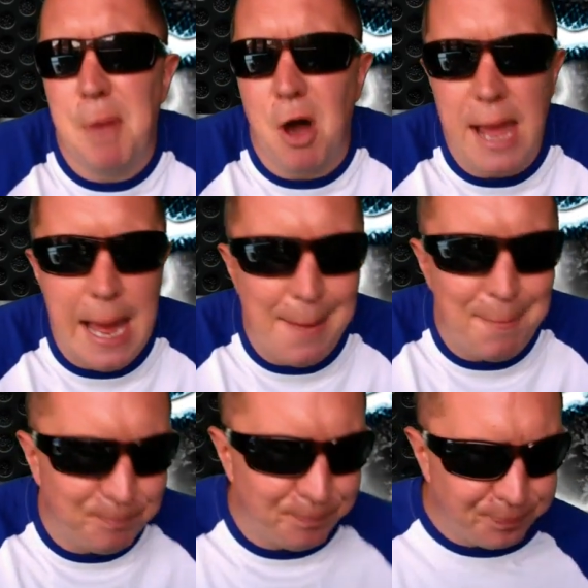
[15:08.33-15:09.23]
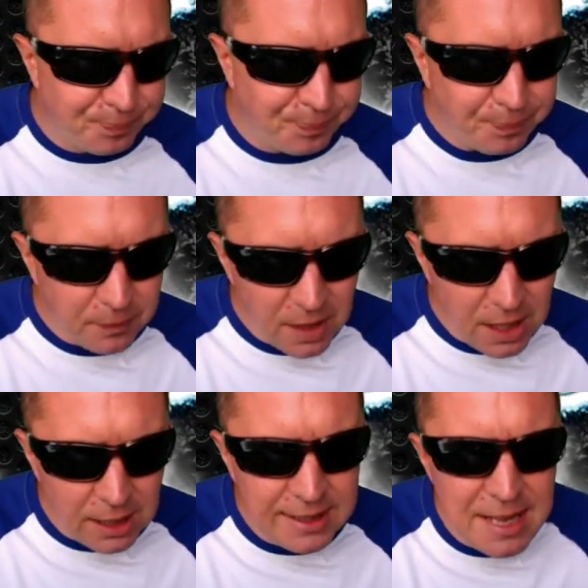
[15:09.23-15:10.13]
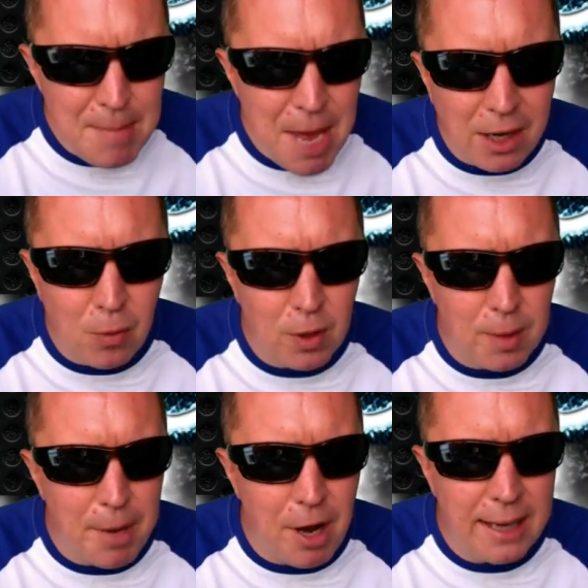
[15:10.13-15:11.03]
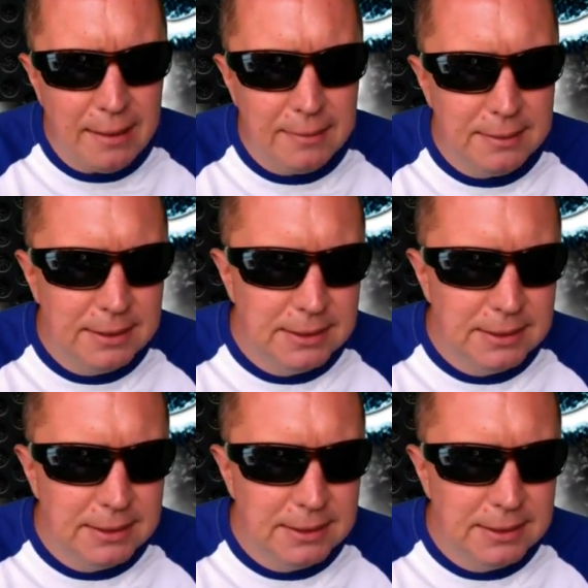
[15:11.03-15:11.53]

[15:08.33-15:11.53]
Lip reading: to buy at, the amount I want to buy,